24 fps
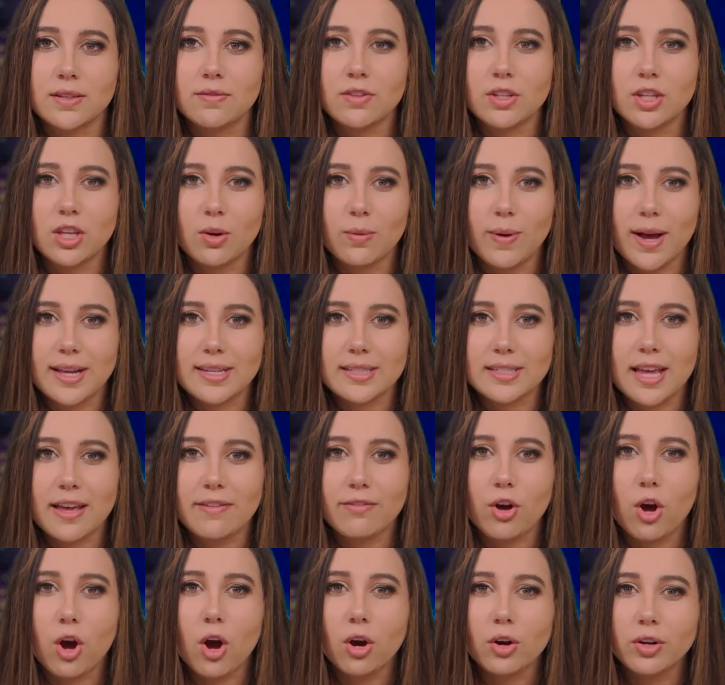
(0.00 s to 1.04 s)
of the US have
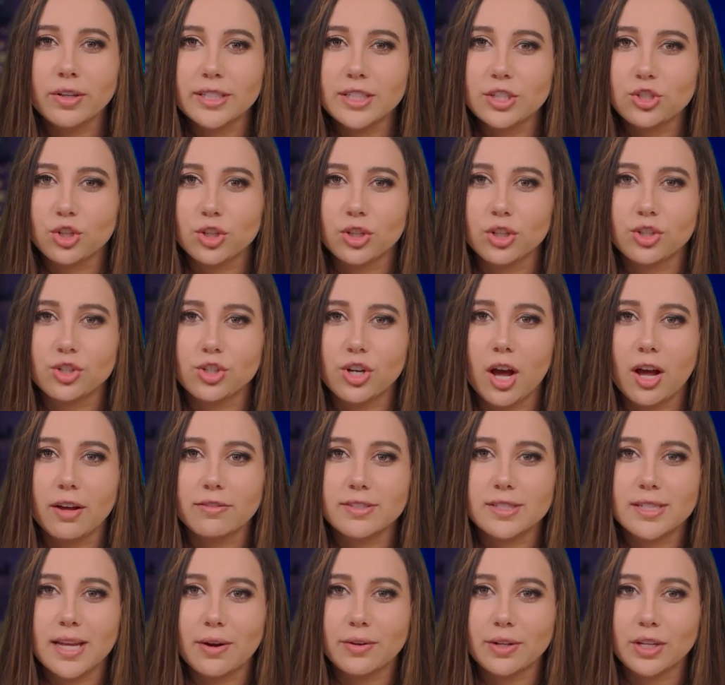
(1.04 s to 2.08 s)
already turned off
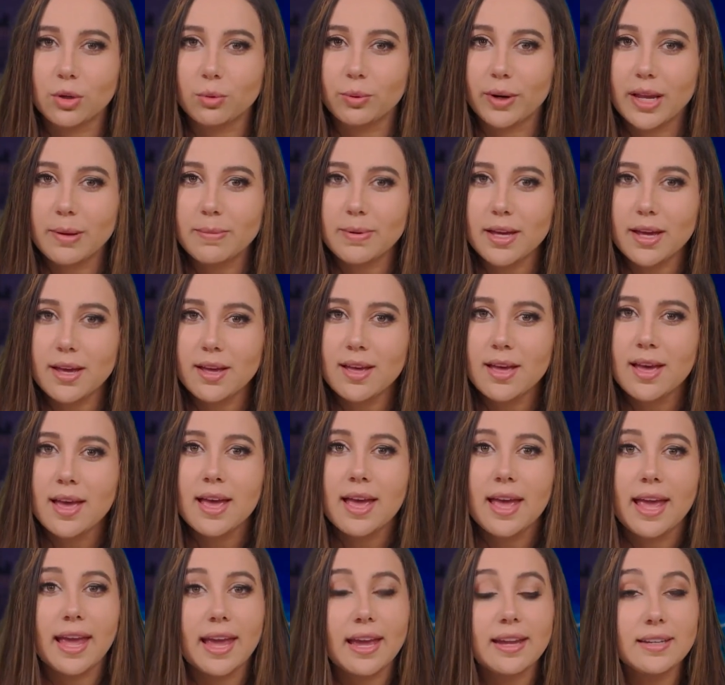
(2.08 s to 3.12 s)
Saudi Arabia
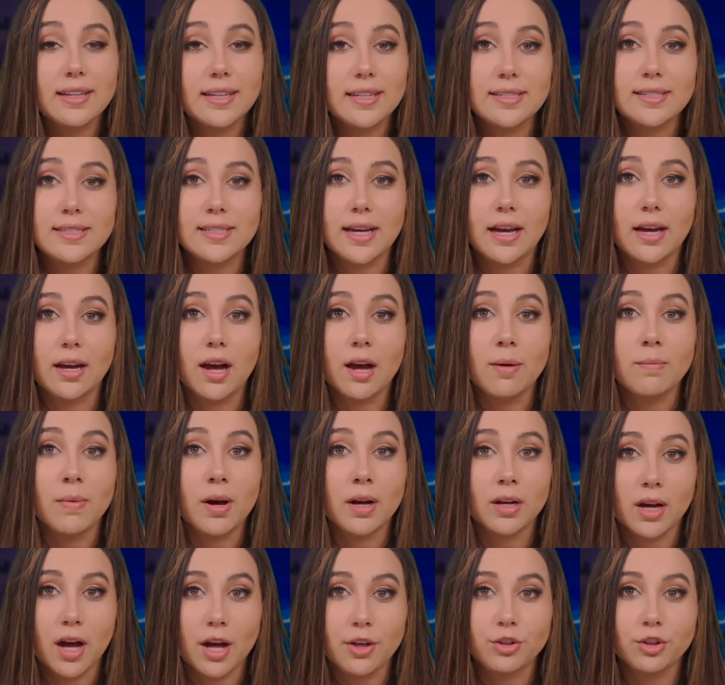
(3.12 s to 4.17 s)
and India,
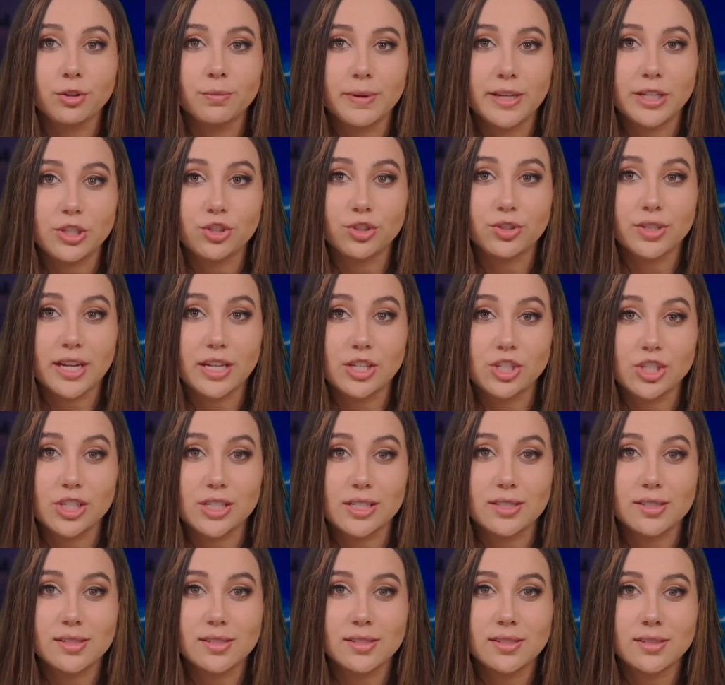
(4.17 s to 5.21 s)
among other major
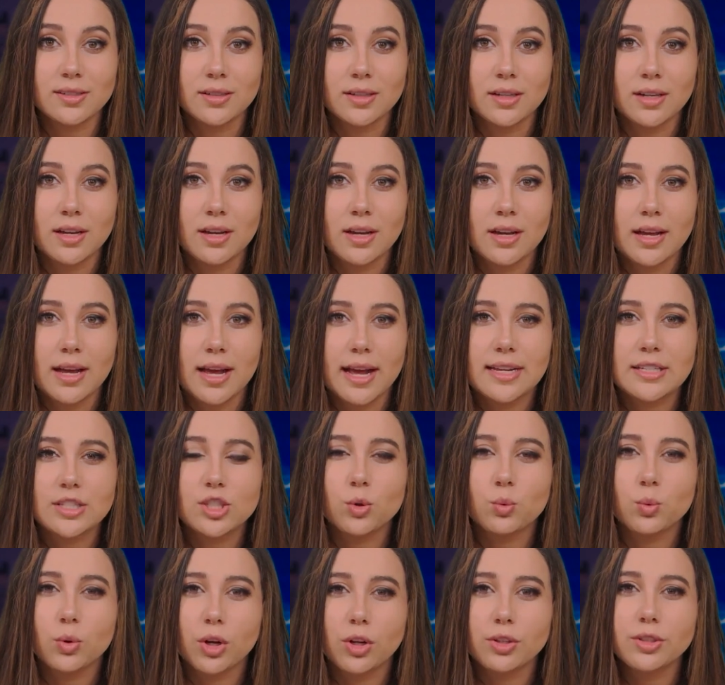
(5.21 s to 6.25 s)
nations. As
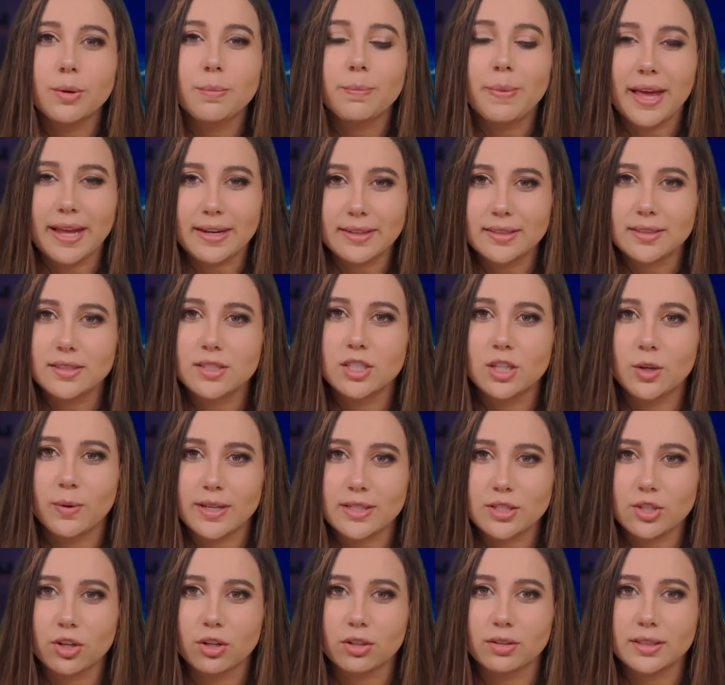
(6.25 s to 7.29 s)
the world abandons
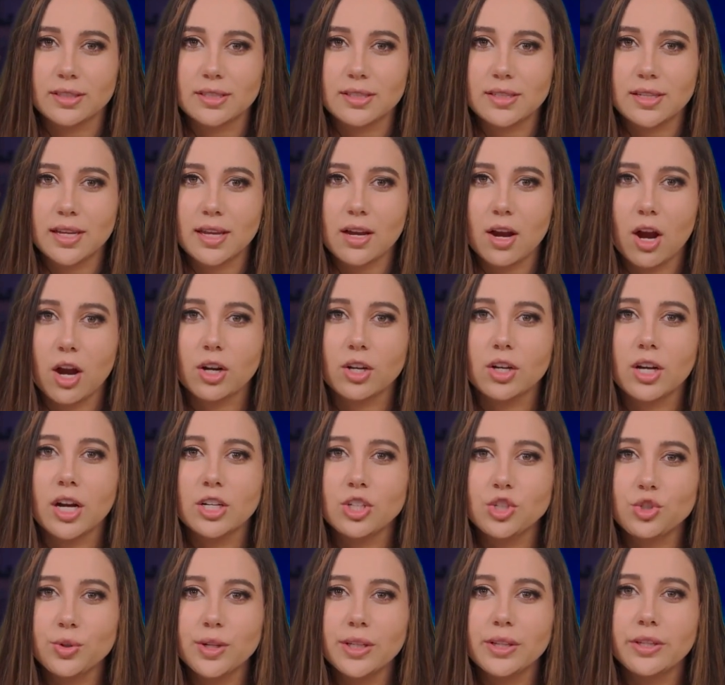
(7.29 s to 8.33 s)
US currency, our
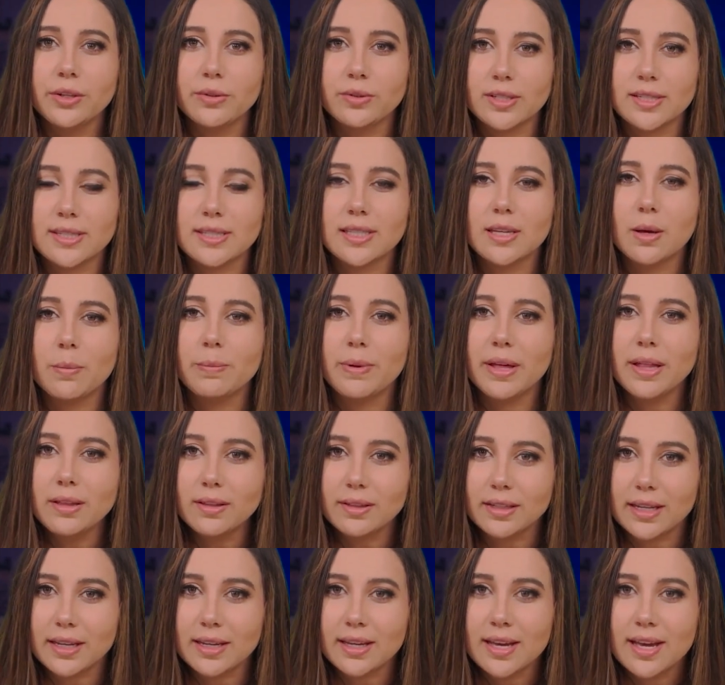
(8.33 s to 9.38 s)
country loses the
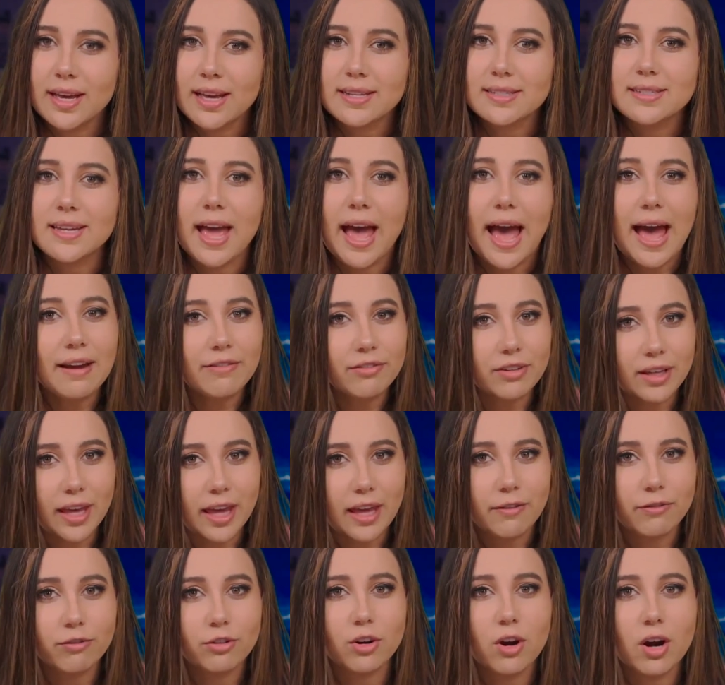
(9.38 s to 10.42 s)
ability to
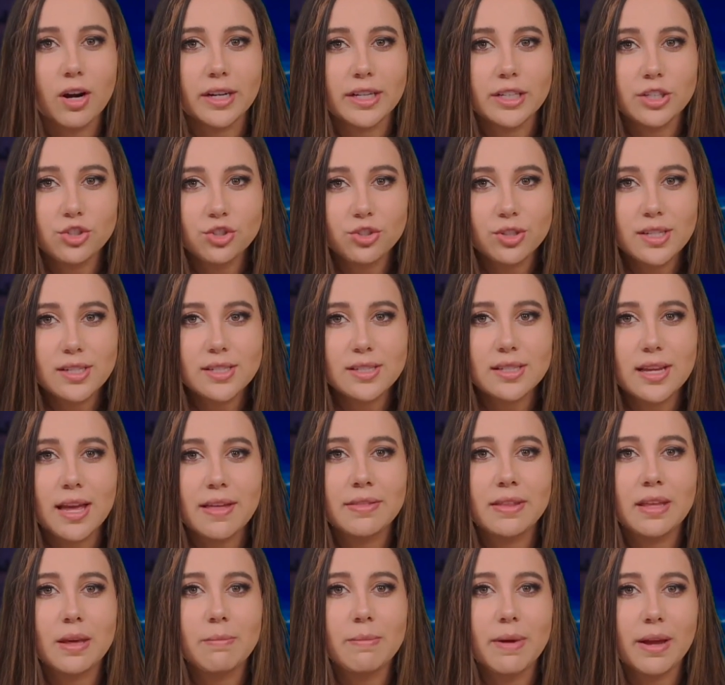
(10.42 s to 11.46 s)
advocate for our interests
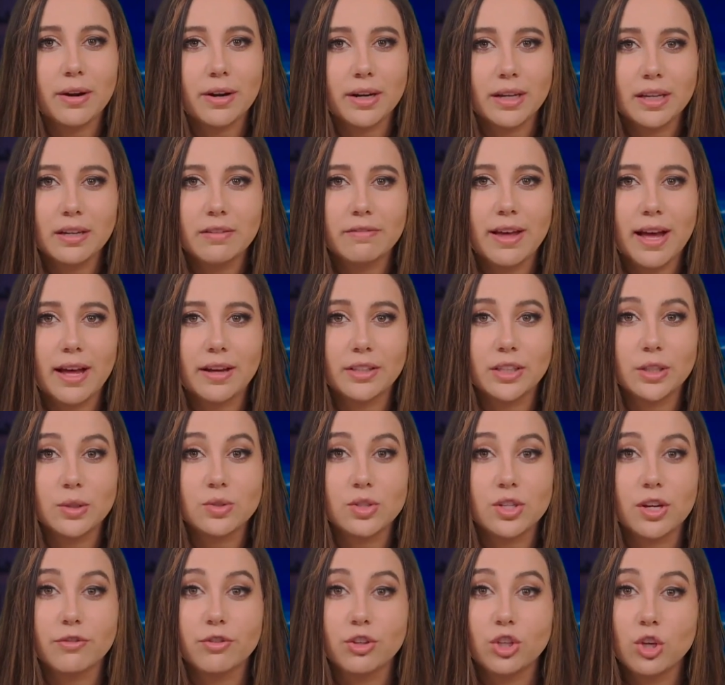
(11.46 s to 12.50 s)
and the American
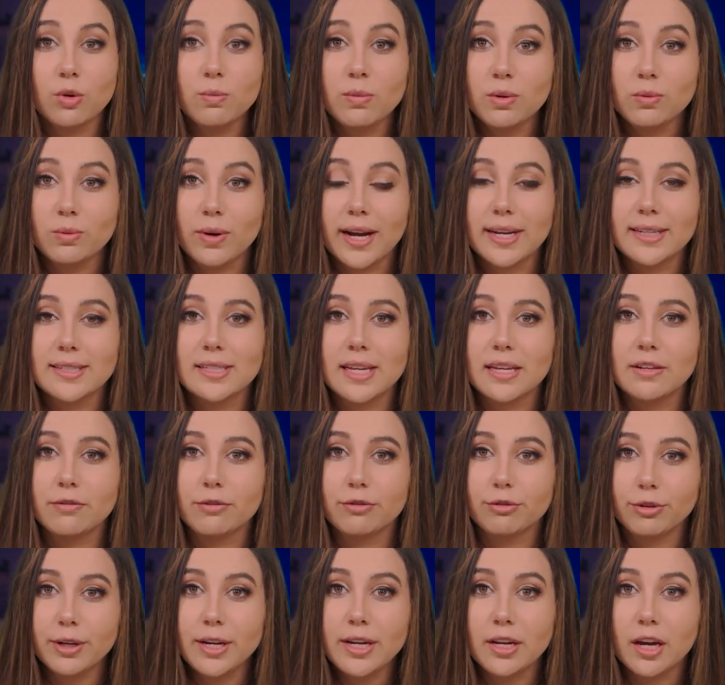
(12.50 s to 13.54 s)
values of human rights and
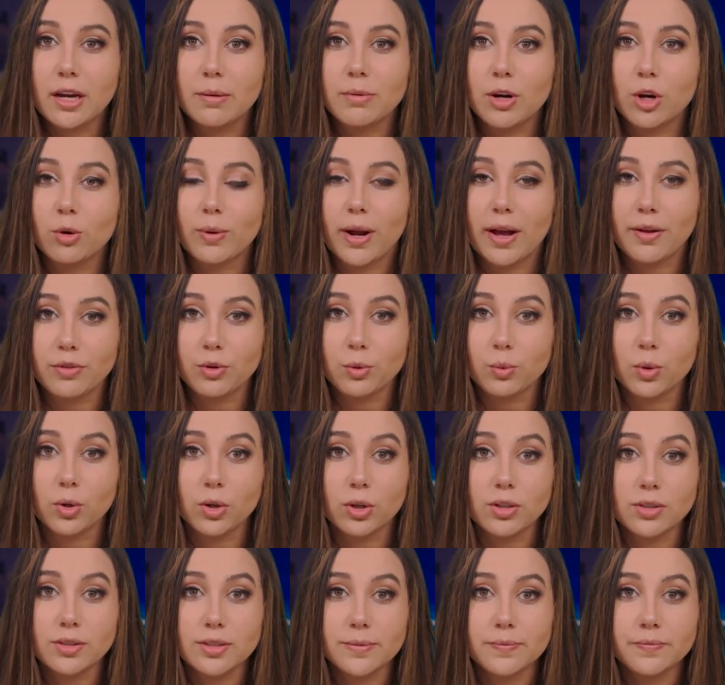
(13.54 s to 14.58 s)
freedom around the
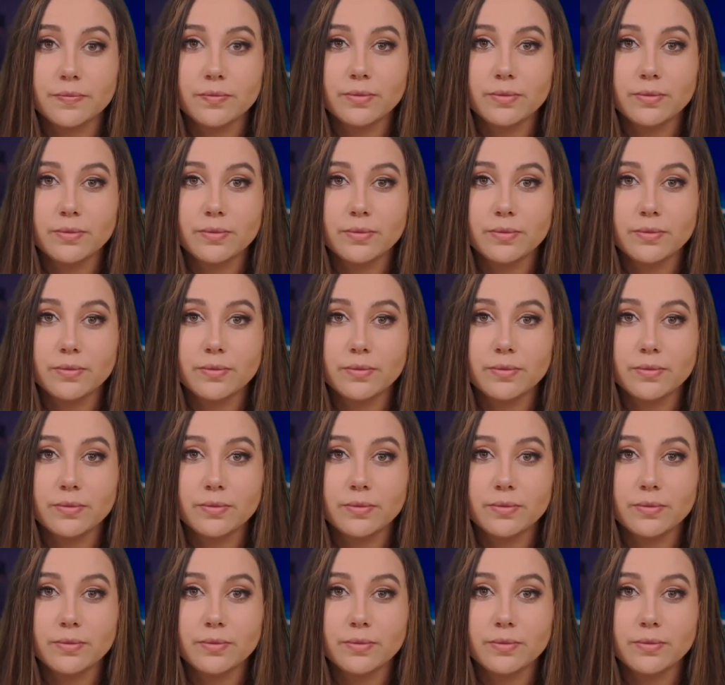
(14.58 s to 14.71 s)
world.